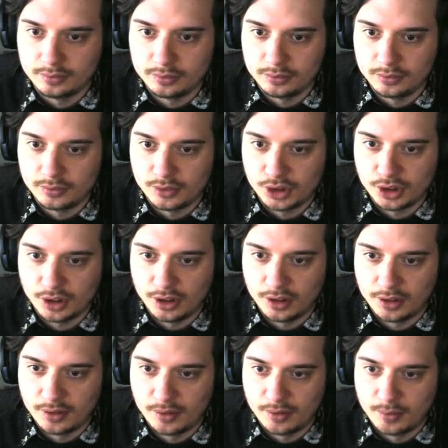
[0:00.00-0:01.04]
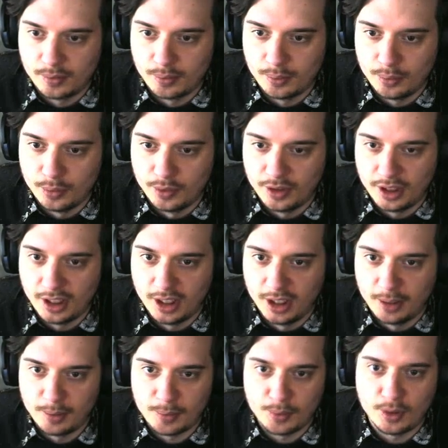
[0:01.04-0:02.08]
Just gonna move it a little bit
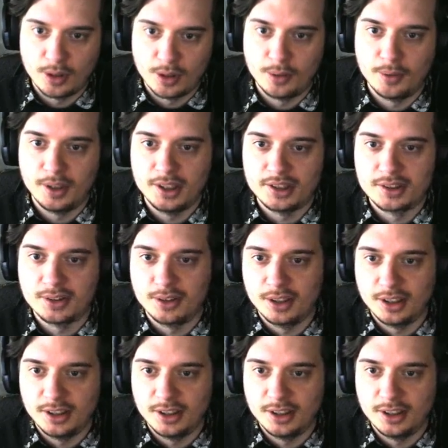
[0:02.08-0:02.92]
more away so that